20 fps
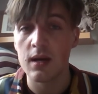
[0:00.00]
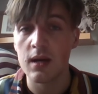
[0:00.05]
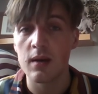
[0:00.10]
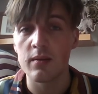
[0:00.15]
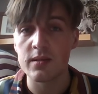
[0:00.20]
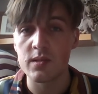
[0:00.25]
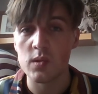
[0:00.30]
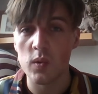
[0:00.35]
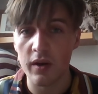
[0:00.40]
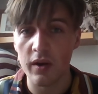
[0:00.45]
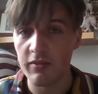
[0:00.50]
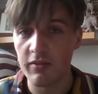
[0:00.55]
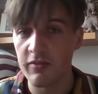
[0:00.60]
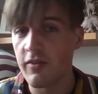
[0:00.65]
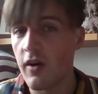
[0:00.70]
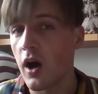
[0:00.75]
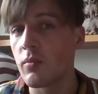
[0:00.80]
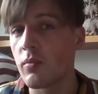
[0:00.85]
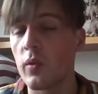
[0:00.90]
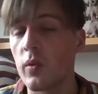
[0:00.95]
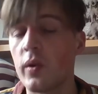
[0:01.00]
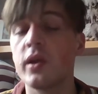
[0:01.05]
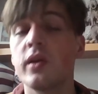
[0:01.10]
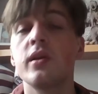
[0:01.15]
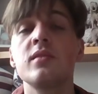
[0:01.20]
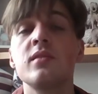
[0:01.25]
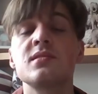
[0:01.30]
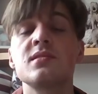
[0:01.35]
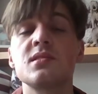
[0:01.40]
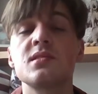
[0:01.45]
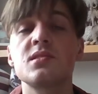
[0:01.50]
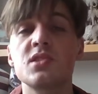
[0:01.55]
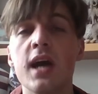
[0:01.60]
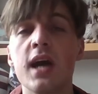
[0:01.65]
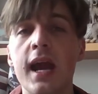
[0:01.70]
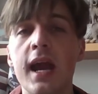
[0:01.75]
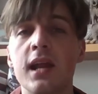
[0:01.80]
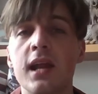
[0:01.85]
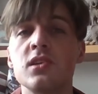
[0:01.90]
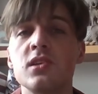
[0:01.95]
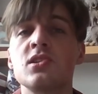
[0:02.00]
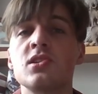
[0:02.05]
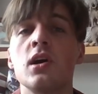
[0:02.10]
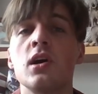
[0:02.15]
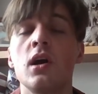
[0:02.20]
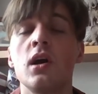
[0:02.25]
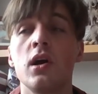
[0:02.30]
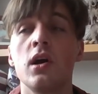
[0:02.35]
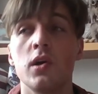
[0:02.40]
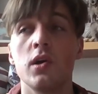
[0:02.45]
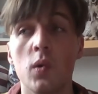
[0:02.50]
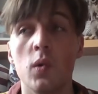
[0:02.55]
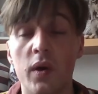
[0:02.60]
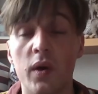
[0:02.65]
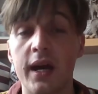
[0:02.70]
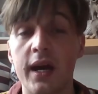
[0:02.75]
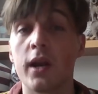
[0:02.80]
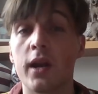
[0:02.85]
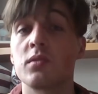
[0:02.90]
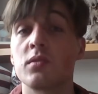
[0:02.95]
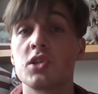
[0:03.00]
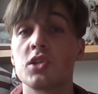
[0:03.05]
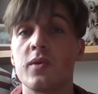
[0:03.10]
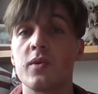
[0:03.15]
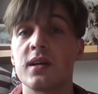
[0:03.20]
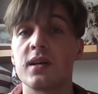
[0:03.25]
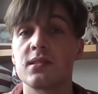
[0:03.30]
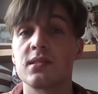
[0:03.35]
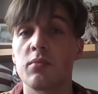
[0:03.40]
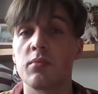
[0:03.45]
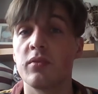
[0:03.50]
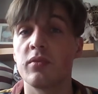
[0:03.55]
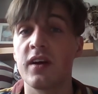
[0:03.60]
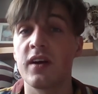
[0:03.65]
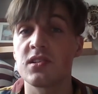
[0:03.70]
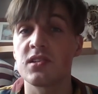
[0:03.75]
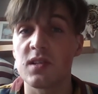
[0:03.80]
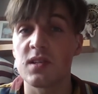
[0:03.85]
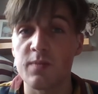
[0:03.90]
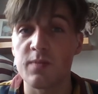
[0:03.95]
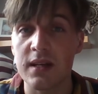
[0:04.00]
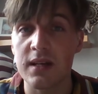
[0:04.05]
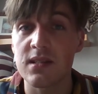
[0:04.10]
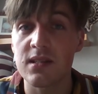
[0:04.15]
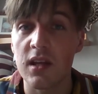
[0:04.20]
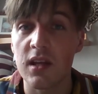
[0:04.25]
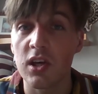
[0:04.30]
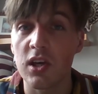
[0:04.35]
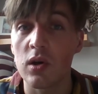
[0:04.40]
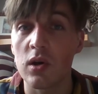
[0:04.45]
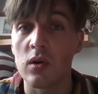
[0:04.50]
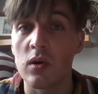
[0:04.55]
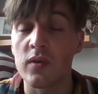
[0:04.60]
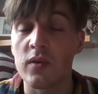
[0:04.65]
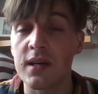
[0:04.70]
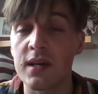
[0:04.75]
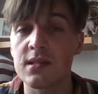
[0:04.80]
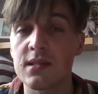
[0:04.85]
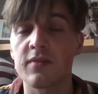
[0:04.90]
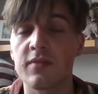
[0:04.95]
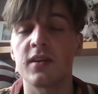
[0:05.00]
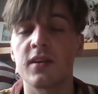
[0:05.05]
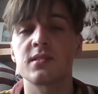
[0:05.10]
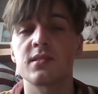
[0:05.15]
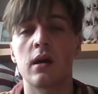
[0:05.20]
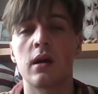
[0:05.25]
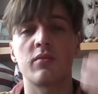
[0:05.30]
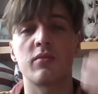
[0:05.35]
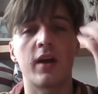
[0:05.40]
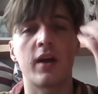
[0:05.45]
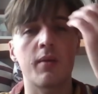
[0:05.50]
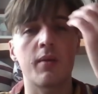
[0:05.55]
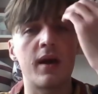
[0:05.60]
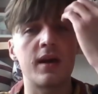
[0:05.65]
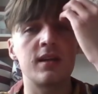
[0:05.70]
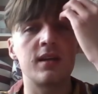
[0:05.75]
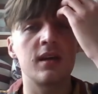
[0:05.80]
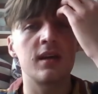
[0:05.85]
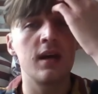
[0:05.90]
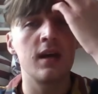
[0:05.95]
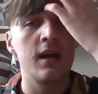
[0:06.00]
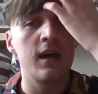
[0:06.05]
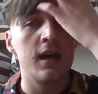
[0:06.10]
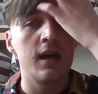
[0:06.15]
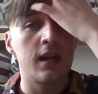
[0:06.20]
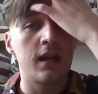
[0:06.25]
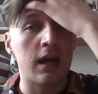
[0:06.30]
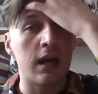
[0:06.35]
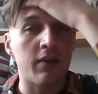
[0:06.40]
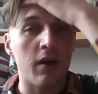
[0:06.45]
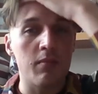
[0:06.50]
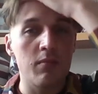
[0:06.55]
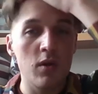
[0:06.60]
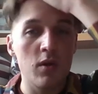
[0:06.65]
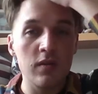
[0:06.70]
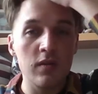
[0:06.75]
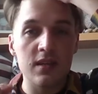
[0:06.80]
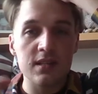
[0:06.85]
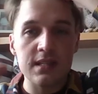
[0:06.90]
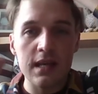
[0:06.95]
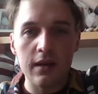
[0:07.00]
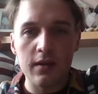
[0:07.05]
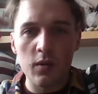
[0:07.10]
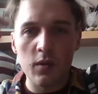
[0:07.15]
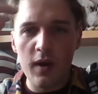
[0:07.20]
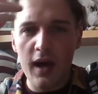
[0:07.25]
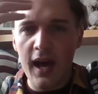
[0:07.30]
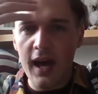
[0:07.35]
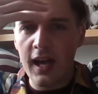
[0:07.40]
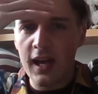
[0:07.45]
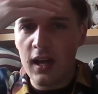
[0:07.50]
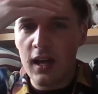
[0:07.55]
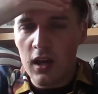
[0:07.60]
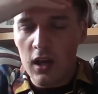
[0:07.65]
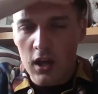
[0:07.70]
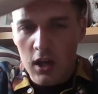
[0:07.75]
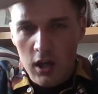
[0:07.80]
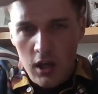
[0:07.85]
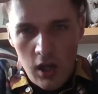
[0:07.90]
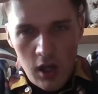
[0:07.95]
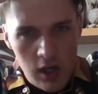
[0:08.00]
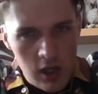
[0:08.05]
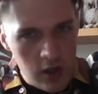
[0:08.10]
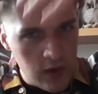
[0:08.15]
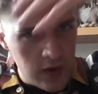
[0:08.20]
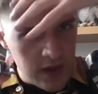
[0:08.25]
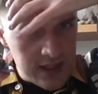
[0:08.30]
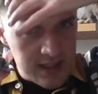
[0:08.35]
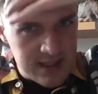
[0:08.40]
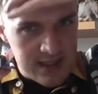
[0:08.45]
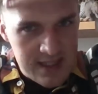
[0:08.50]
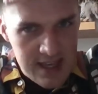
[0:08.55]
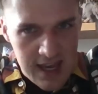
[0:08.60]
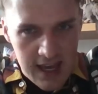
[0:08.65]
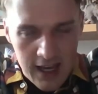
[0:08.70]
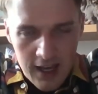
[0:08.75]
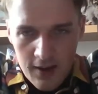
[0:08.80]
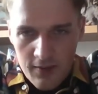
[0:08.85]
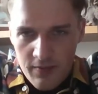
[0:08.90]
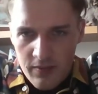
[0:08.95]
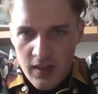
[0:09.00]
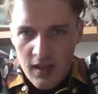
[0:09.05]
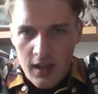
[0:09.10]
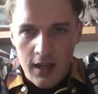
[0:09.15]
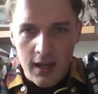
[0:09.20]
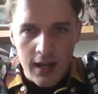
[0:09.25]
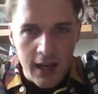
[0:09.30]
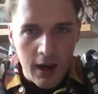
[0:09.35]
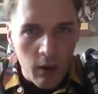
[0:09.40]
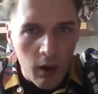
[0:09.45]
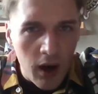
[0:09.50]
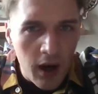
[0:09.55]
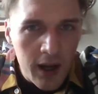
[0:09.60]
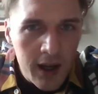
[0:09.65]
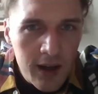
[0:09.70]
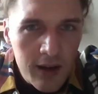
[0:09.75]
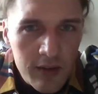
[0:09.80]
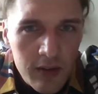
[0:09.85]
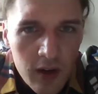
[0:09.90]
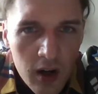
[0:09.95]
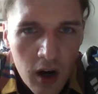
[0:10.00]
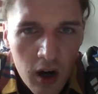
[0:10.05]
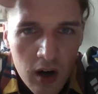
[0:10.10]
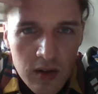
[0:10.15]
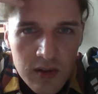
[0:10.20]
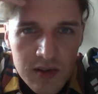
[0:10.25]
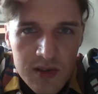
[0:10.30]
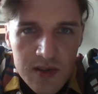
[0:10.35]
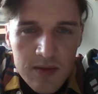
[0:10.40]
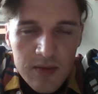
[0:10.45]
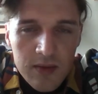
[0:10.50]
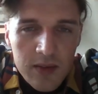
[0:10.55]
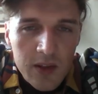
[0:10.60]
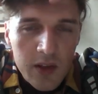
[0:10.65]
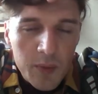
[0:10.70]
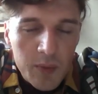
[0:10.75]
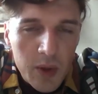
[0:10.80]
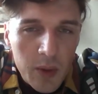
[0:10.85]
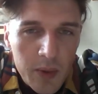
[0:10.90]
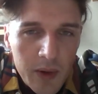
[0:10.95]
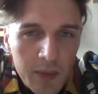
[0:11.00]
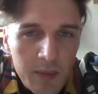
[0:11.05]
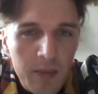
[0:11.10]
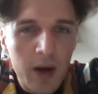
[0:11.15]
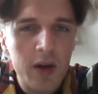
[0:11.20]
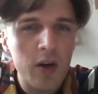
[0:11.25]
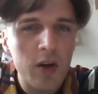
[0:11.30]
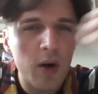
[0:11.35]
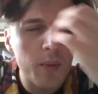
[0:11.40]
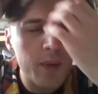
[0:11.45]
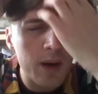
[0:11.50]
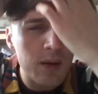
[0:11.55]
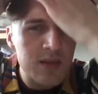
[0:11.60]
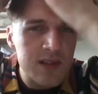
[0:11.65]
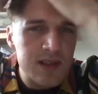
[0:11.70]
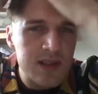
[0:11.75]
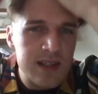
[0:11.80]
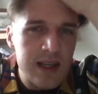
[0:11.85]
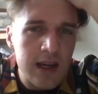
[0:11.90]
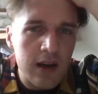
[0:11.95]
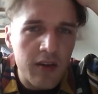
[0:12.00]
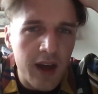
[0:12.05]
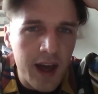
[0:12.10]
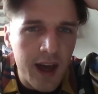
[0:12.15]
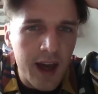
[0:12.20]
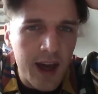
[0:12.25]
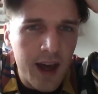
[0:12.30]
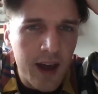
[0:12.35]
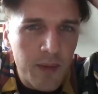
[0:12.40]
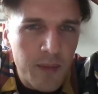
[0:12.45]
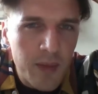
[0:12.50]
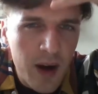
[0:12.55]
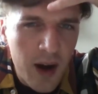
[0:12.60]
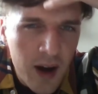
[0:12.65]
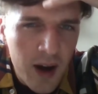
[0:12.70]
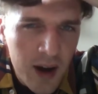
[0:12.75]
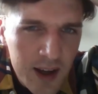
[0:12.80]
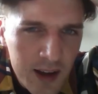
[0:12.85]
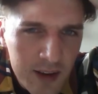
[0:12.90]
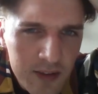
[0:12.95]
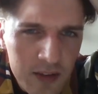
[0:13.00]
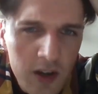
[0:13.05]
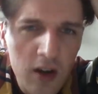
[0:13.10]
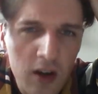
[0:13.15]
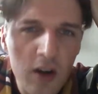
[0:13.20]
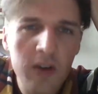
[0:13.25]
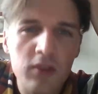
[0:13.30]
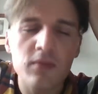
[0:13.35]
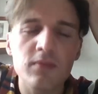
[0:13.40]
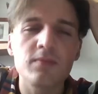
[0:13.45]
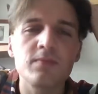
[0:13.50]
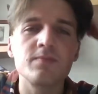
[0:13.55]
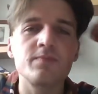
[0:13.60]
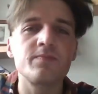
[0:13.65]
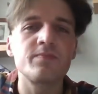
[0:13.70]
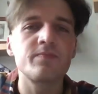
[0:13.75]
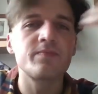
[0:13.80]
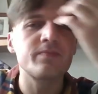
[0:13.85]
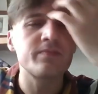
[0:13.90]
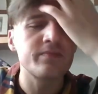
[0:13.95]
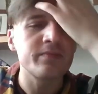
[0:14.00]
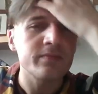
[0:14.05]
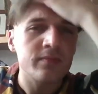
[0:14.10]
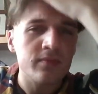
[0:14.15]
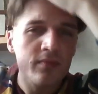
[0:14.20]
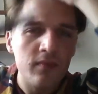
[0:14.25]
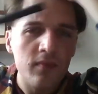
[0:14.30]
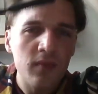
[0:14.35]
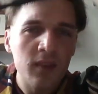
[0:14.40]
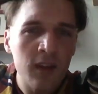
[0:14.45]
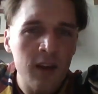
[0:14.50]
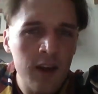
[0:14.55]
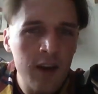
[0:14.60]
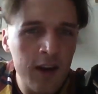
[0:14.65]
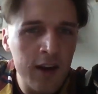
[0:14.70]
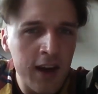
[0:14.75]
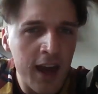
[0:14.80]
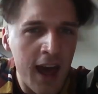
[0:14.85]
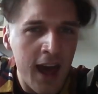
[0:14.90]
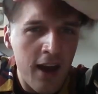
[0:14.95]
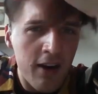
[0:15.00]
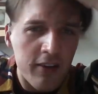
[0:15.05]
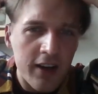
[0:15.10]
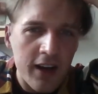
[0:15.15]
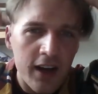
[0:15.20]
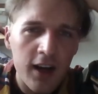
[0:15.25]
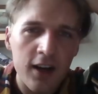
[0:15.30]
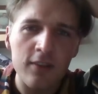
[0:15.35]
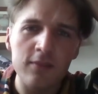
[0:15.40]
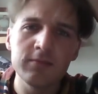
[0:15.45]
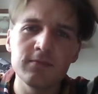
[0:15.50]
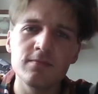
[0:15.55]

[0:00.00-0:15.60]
It's quite fine, but when you notice a change, you want to get onto it. So prevention is better than cure. That's the first thing I'd recommend. Now, if I move this out the way, you can see. Now, I have got, you probably might not be able to see on here, but I have got an area